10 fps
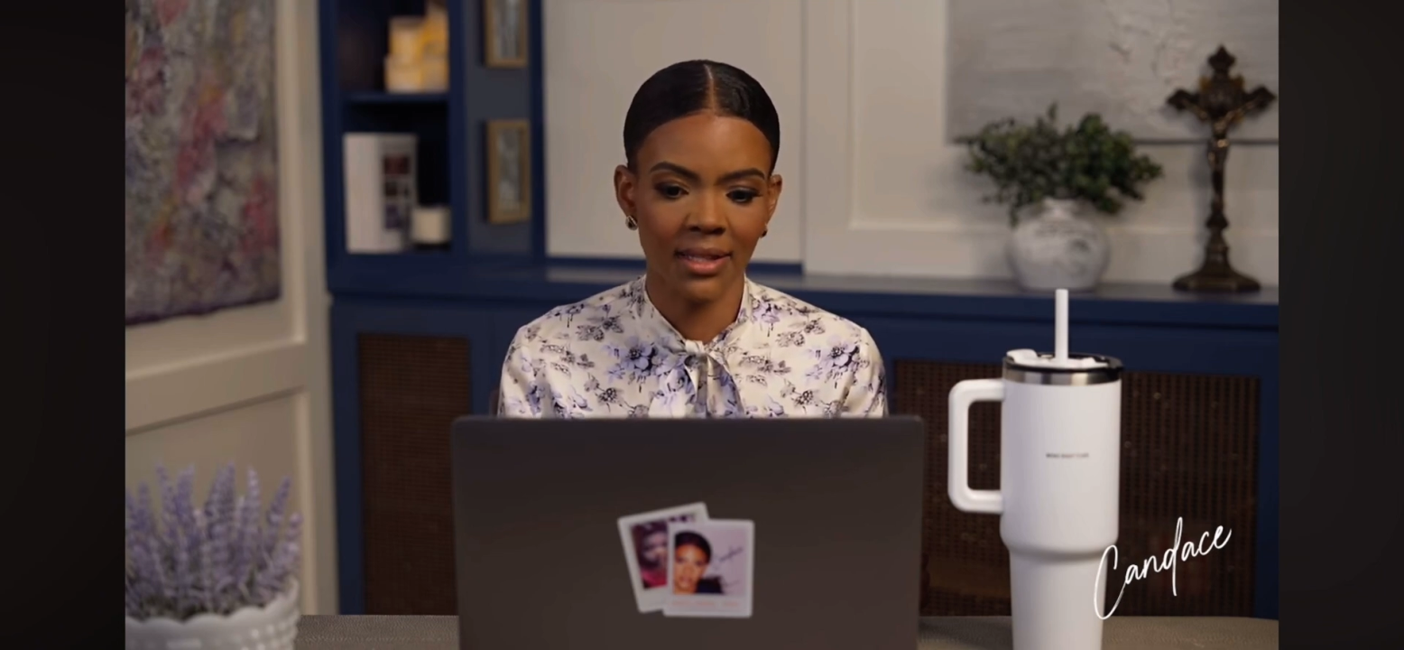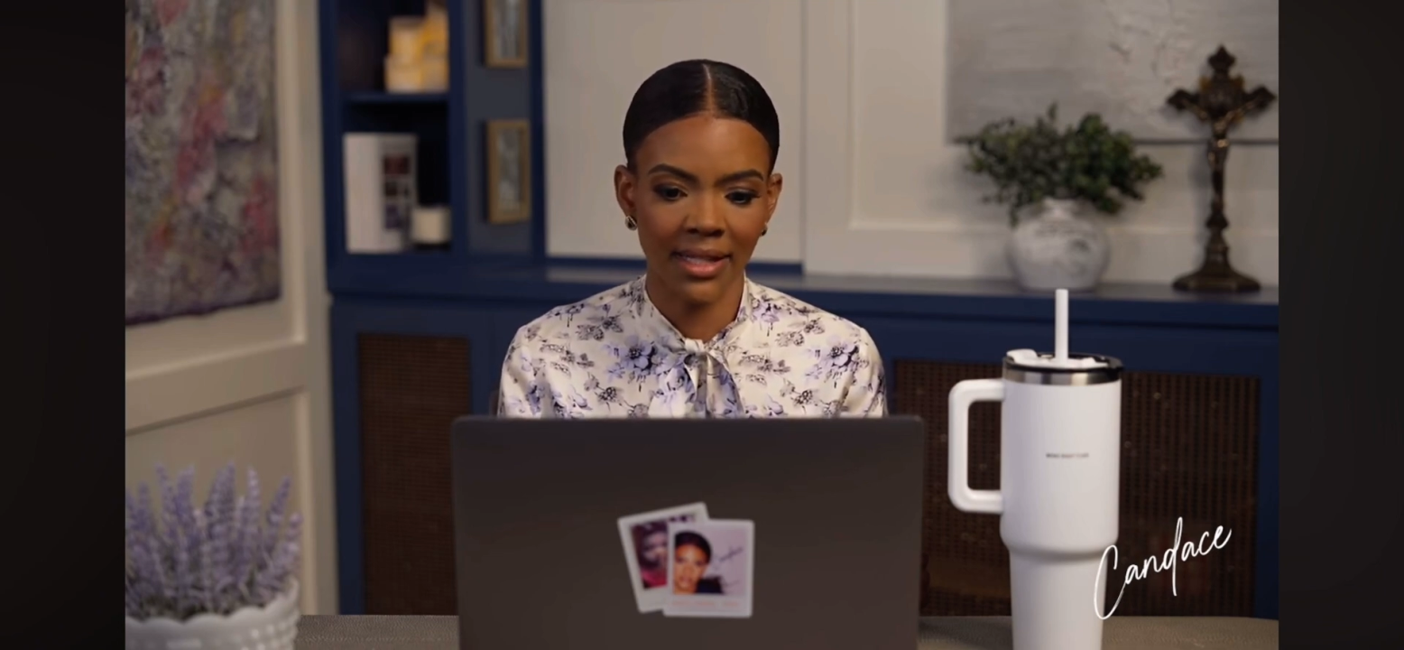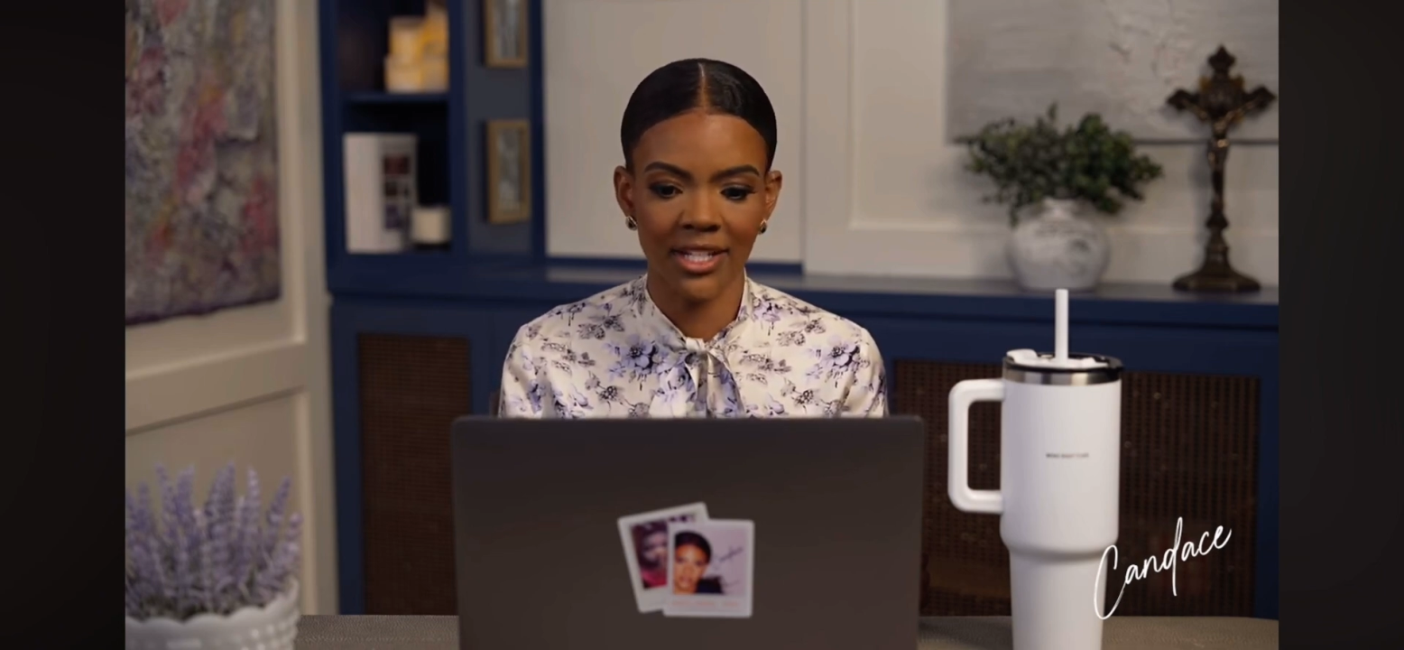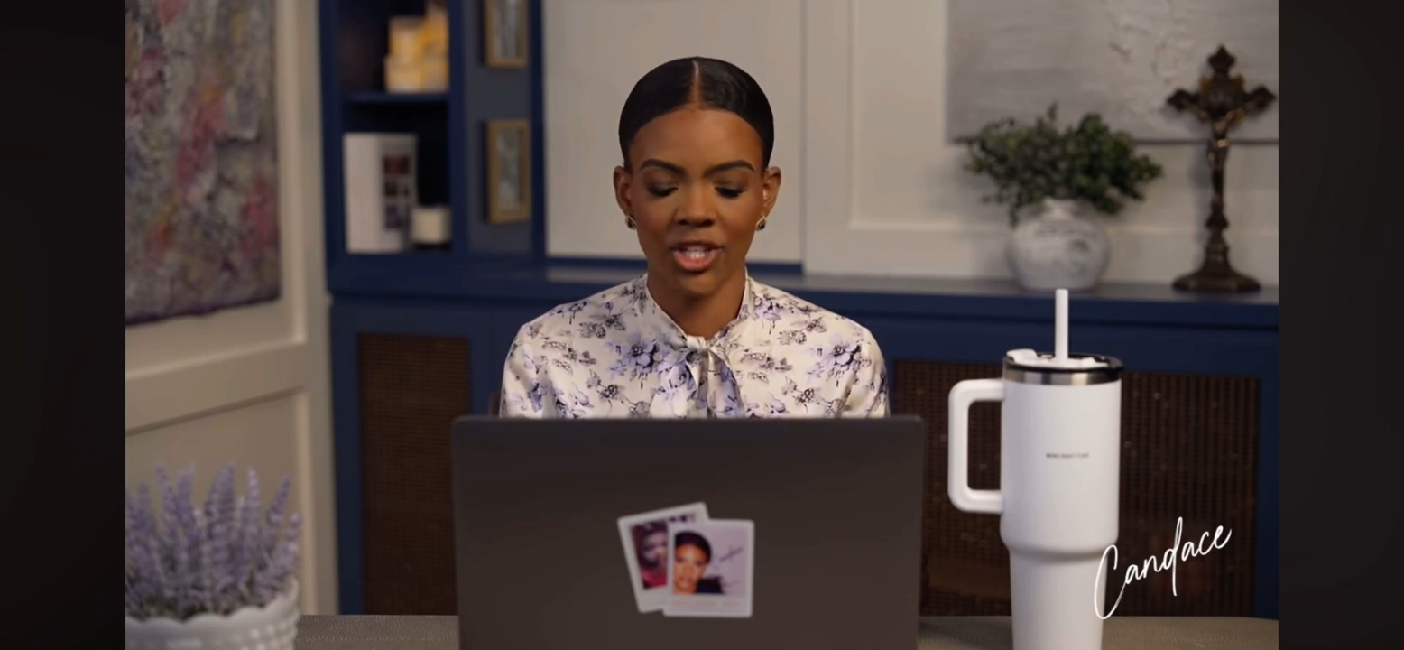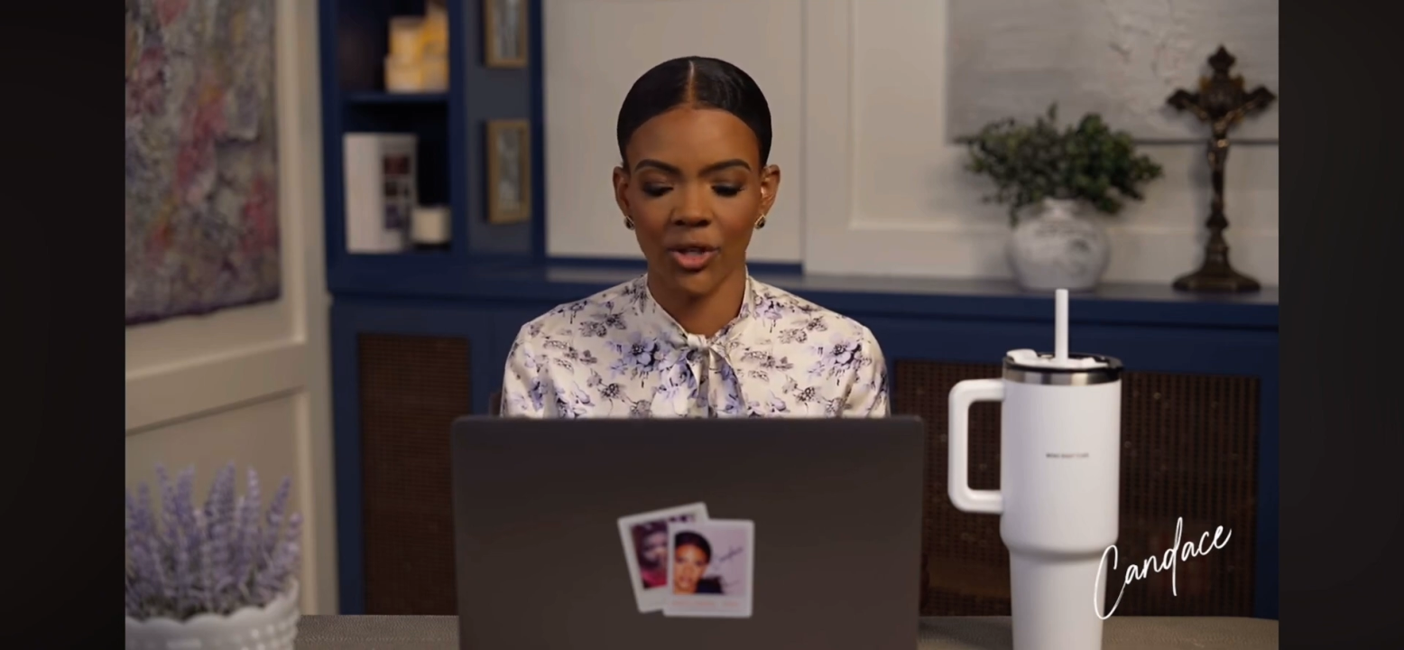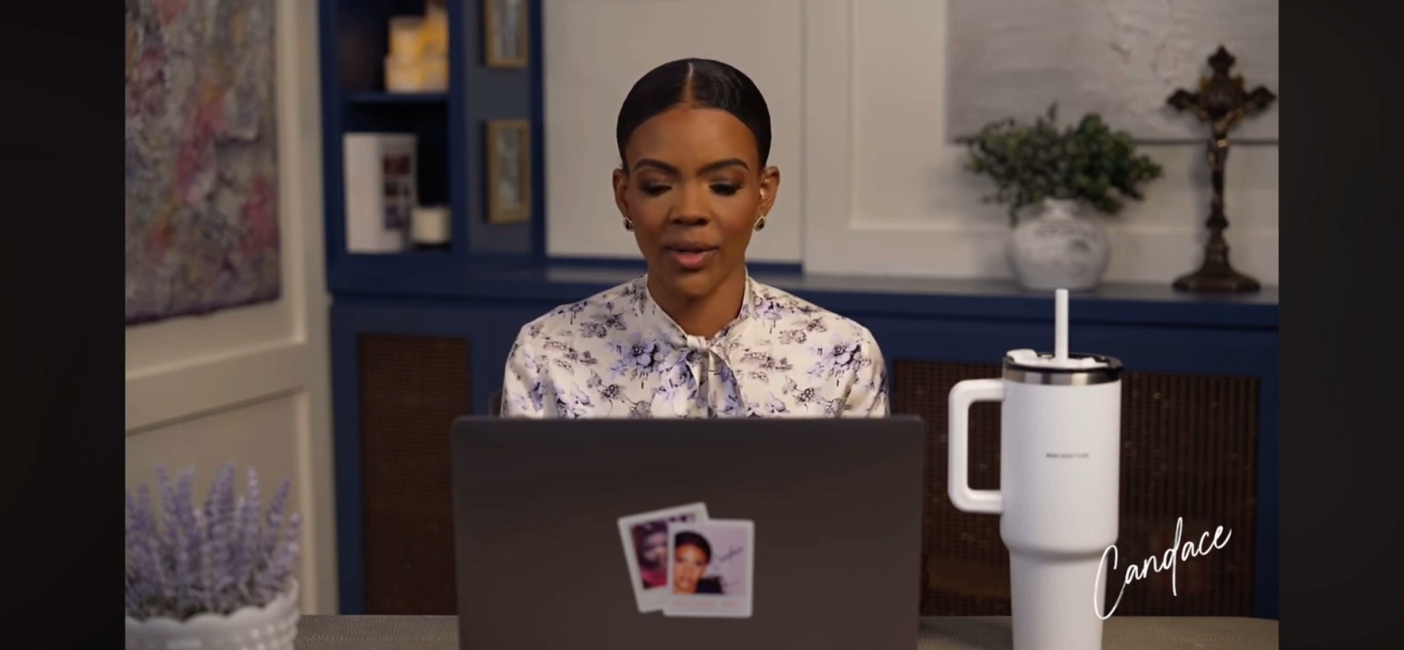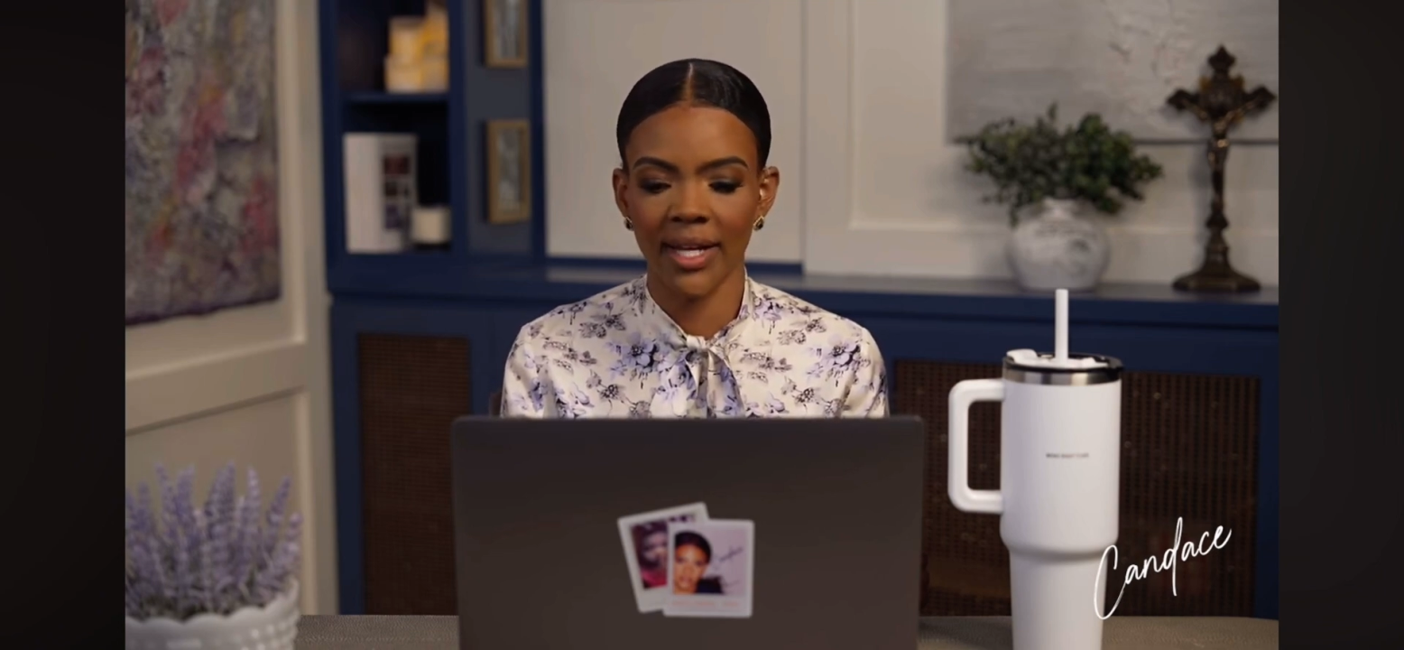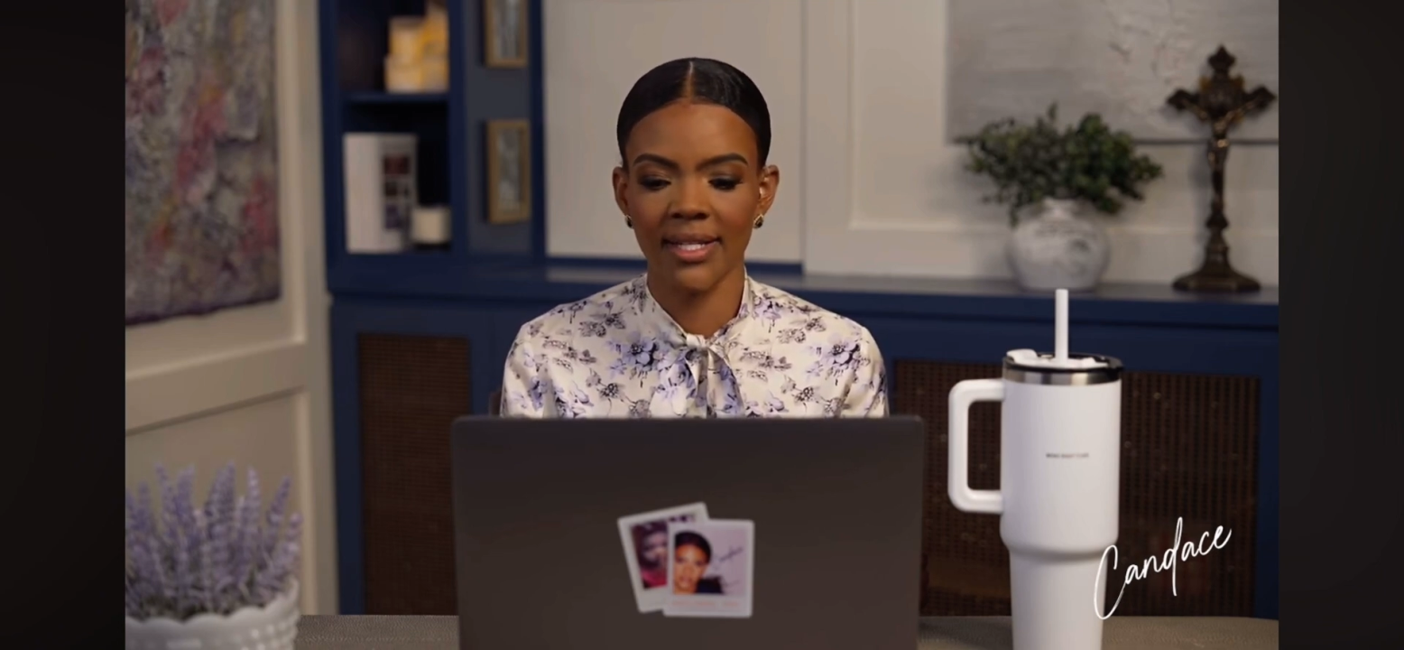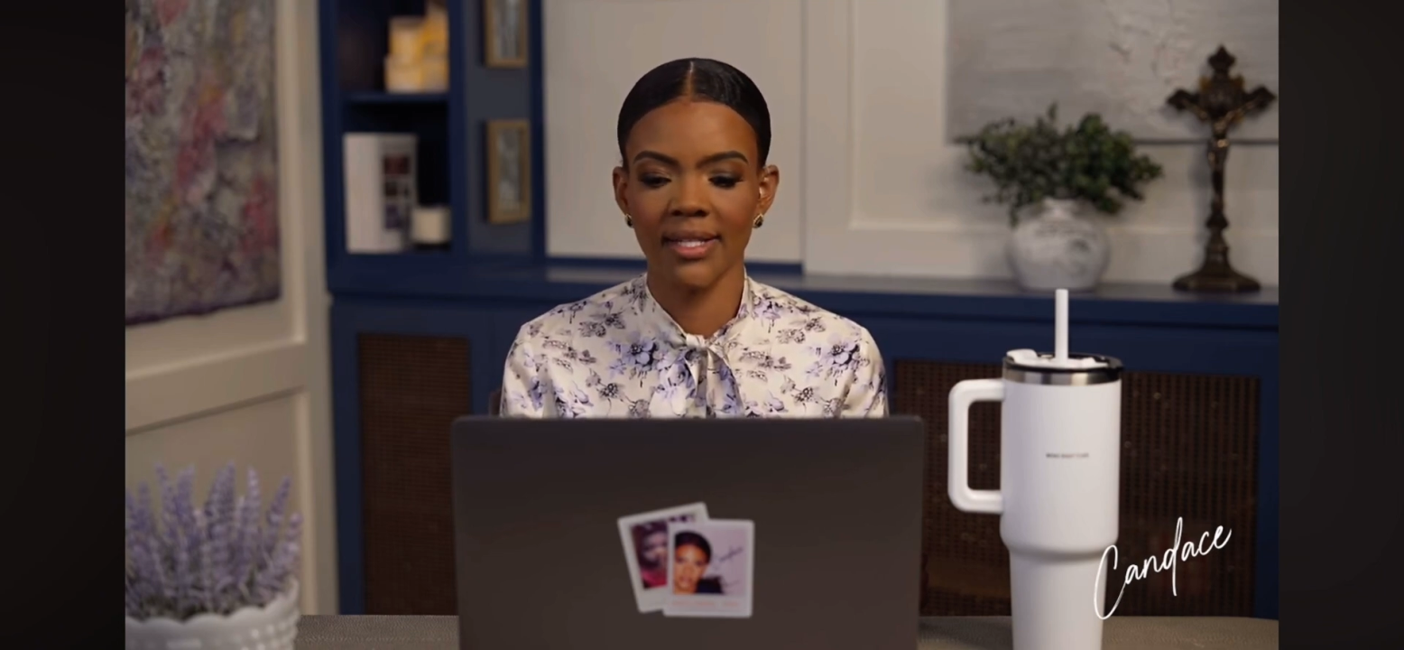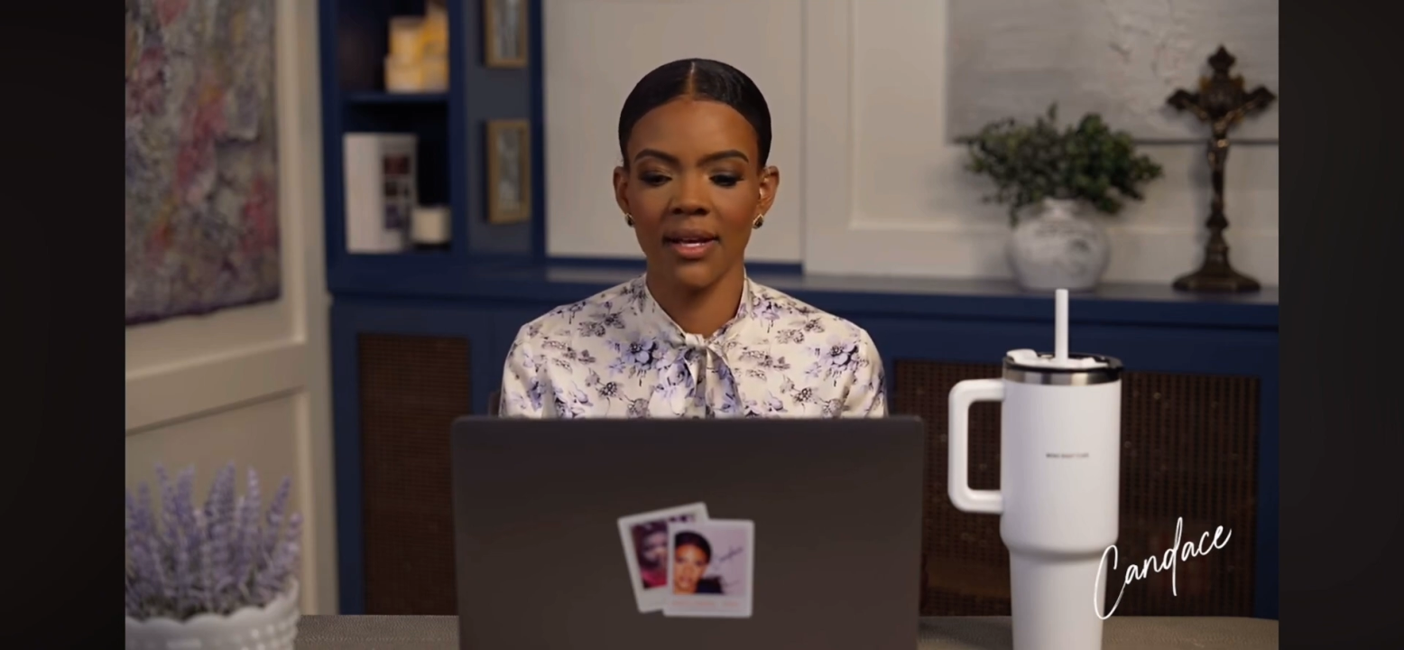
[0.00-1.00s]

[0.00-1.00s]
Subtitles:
elite units.